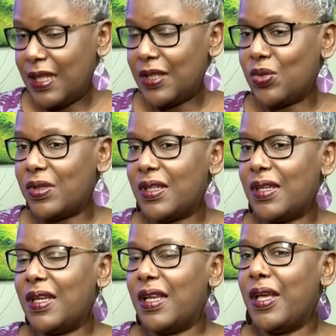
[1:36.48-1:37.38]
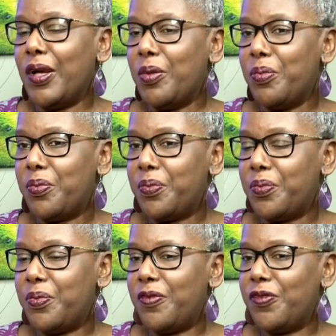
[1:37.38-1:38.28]
That
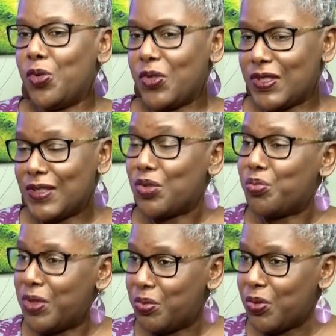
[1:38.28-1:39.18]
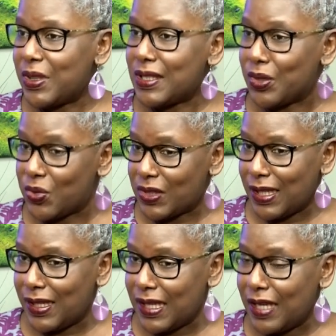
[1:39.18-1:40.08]
focuses on people with sickle
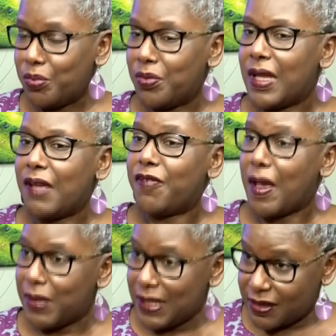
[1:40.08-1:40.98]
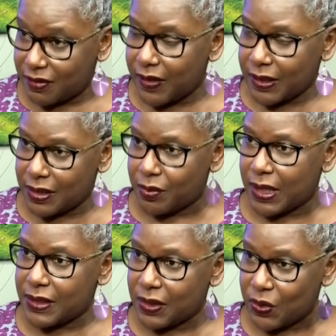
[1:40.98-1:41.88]
cell and families affected
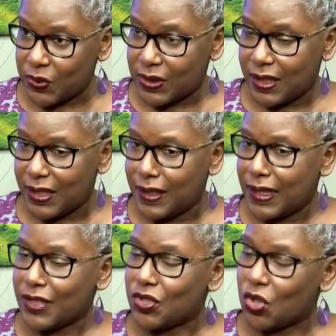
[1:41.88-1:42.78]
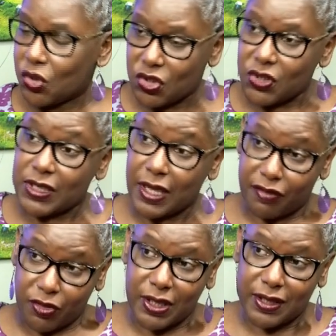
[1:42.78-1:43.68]
by sickle cell, and that's not just
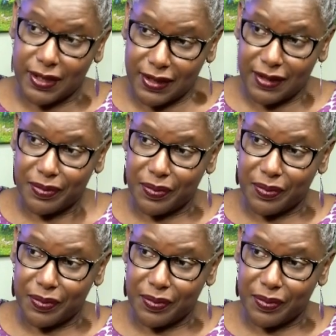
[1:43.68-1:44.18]
Africans.